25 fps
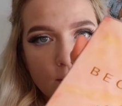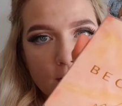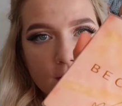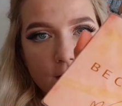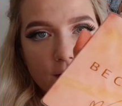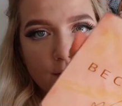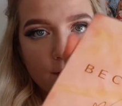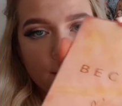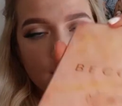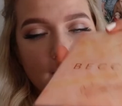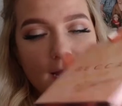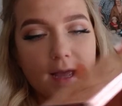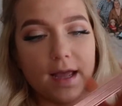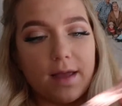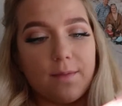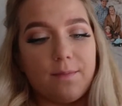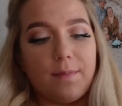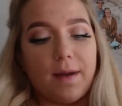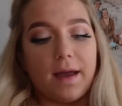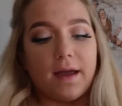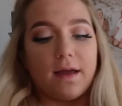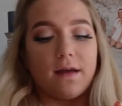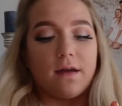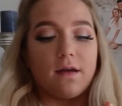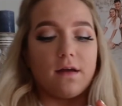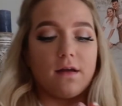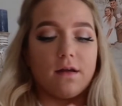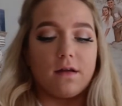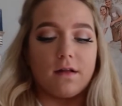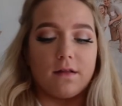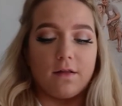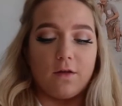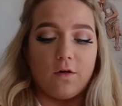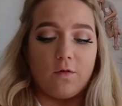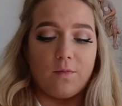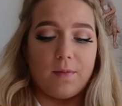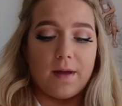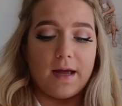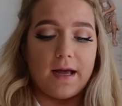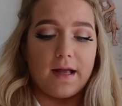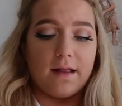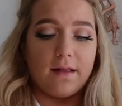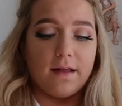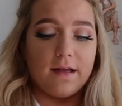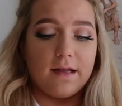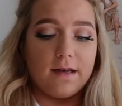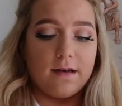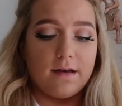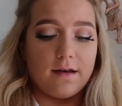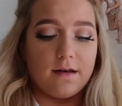with my Becca Glow
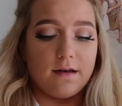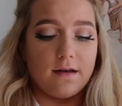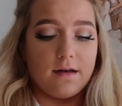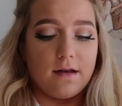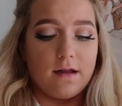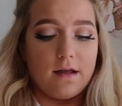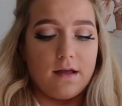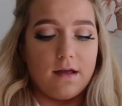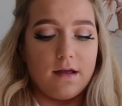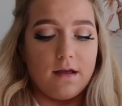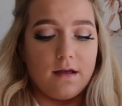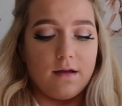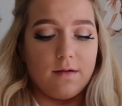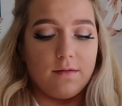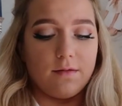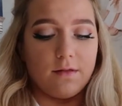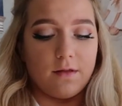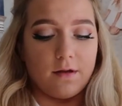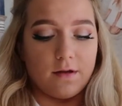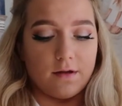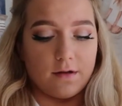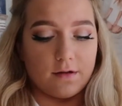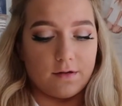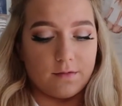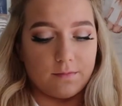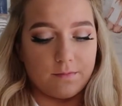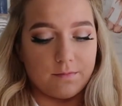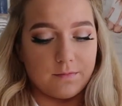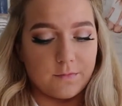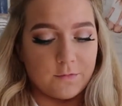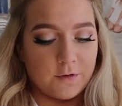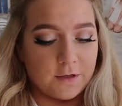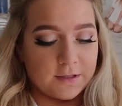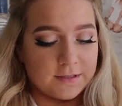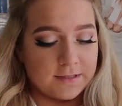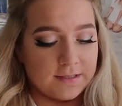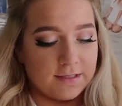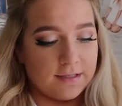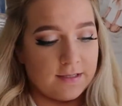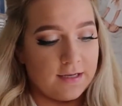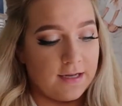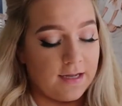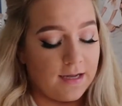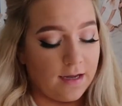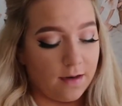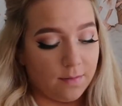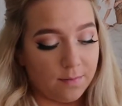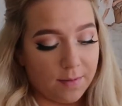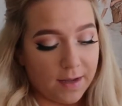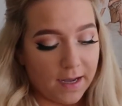palette, the Chrissy
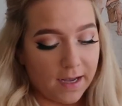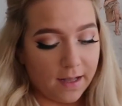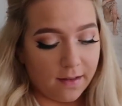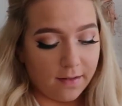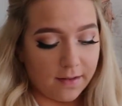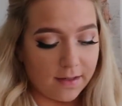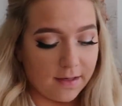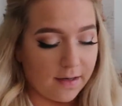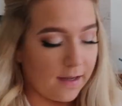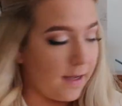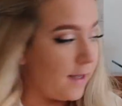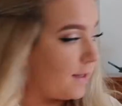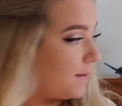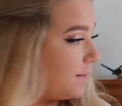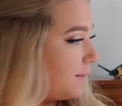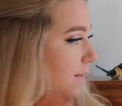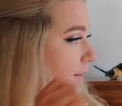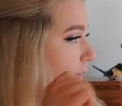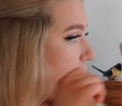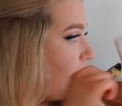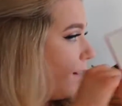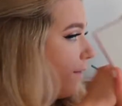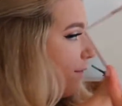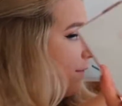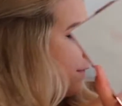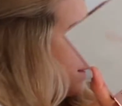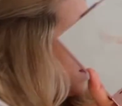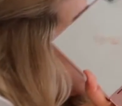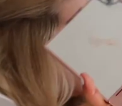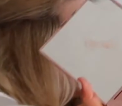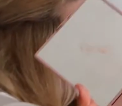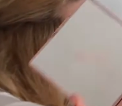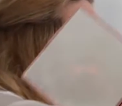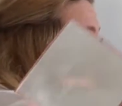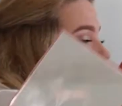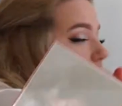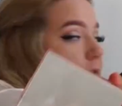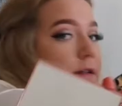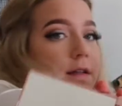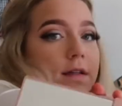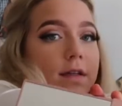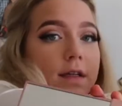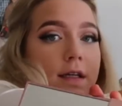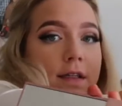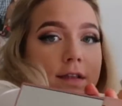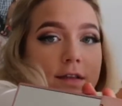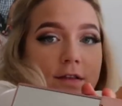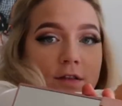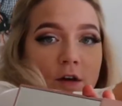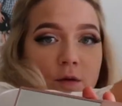Teigen palette. I love this.
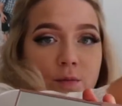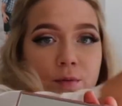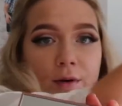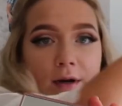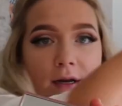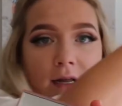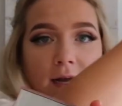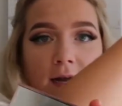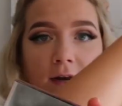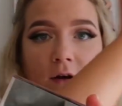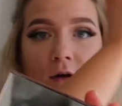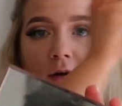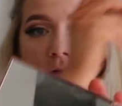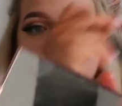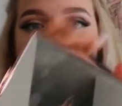It's so pretty. I know